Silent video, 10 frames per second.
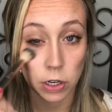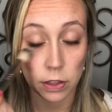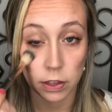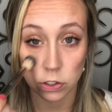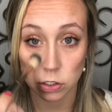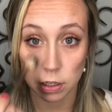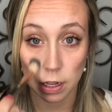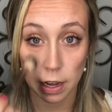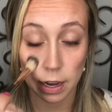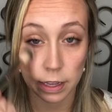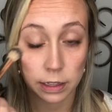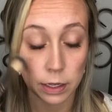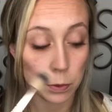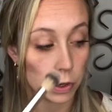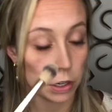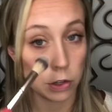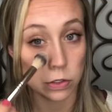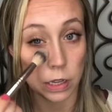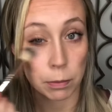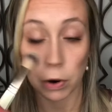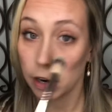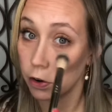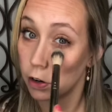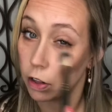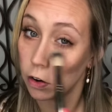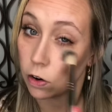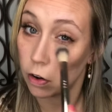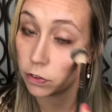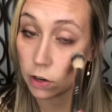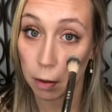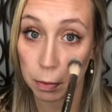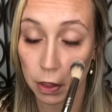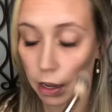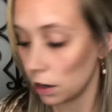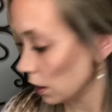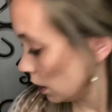and then just lightly, we're gonna use that brighter color on top of that.